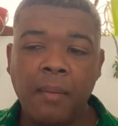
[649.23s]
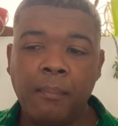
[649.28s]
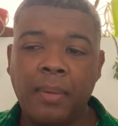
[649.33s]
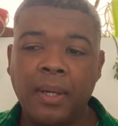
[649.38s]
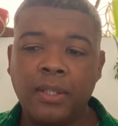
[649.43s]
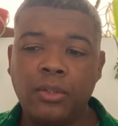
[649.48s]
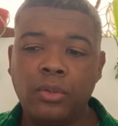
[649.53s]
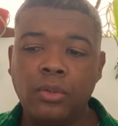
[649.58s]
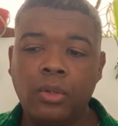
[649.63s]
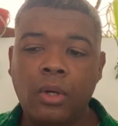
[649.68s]

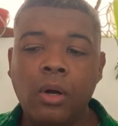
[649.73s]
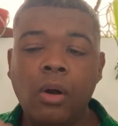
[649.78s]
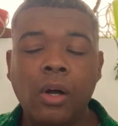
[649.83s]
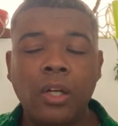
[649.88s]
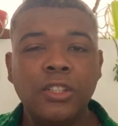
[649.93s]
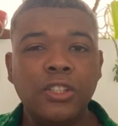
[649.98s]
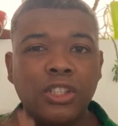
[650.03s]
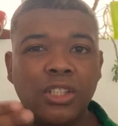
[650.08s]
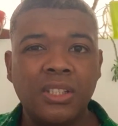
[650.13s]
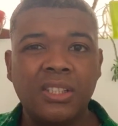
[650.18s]
but to
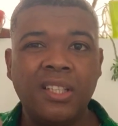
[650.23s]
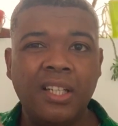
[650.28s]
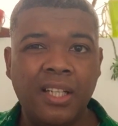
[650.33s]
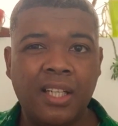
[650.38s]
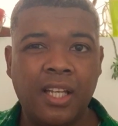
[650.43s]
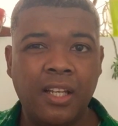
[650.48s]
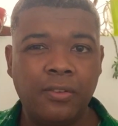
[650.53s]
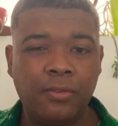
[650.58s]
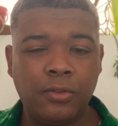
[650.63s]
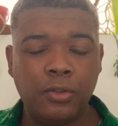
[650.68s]
consciously
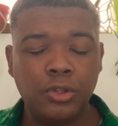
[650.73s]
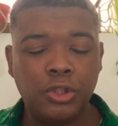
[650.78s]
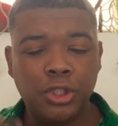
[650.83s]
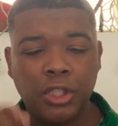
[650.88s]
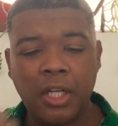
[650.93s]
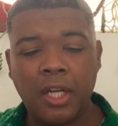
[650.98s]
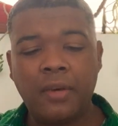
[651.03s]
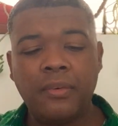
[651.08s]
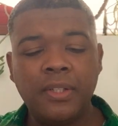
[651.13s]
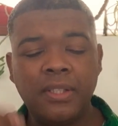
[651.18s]
give, to
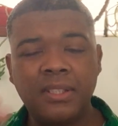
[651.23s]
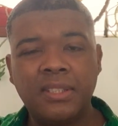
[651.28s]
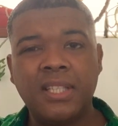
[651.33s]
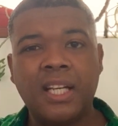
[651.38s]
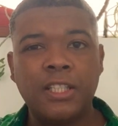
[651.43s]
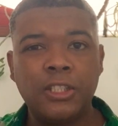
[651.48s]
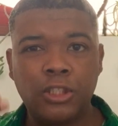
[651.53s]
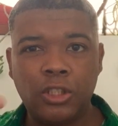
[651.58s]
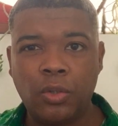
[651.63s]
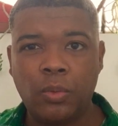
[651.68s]
share in
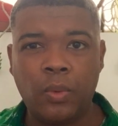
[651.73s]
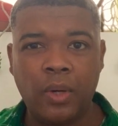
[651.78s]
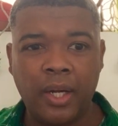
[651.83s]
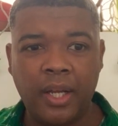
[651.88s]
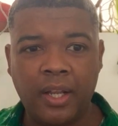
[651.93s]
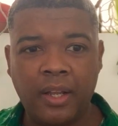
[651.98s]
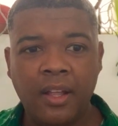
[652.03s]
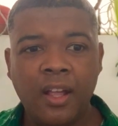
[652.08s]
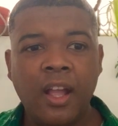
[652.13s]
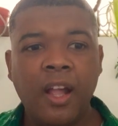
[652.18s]
such a
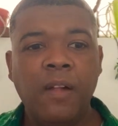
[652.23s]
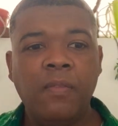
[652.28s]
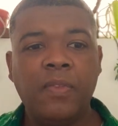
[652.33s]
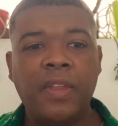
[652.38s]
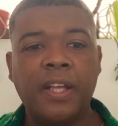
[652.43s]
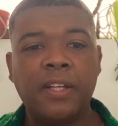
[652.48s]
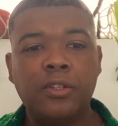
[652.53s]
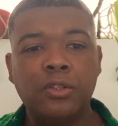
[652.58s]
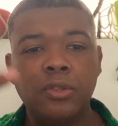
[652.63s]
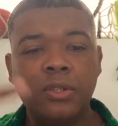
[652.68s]
way
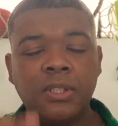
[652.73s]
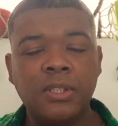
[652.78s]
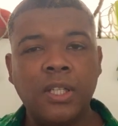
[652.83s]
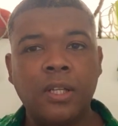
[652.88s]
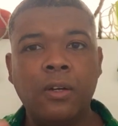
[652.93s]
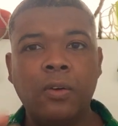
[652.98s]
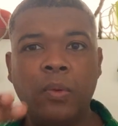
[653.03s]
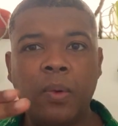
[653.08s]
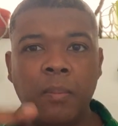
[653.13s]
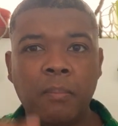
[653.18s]
that you
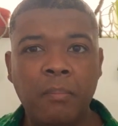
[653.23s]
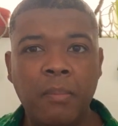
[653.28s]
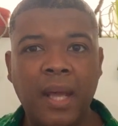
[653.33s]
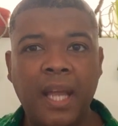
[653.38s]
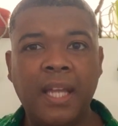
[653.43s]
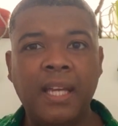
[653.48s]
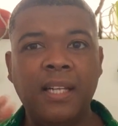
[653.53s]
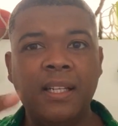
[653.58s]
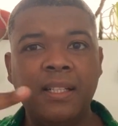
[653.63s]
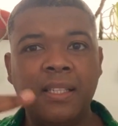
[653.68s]
still
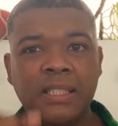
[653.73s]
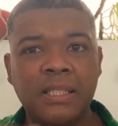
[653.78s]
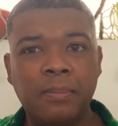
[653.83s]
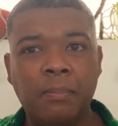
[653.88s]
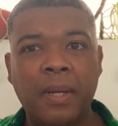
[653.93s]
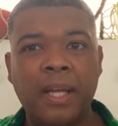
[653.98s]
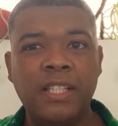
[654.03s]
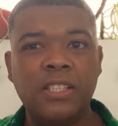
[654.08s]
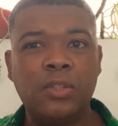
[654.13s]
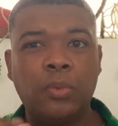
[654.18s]
remain in the
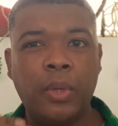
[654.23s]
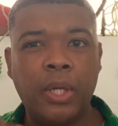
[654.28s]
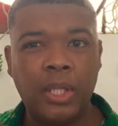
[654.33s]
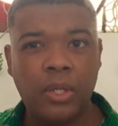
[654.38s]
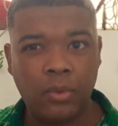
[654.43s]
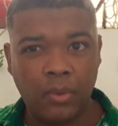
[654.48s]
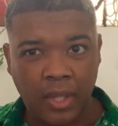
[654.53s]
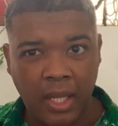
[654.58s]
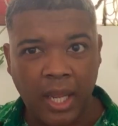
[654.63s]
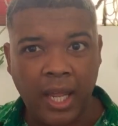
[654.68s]
space where
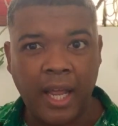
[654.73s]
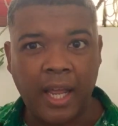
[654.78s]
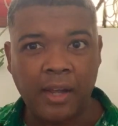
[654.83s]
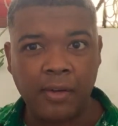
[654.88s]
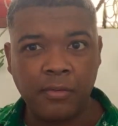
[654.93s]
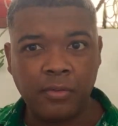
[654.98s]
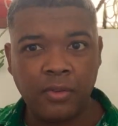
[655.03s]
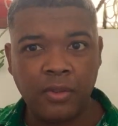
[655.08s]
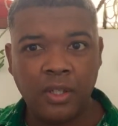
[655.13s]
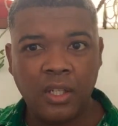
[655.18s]
you
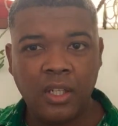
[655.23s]
have.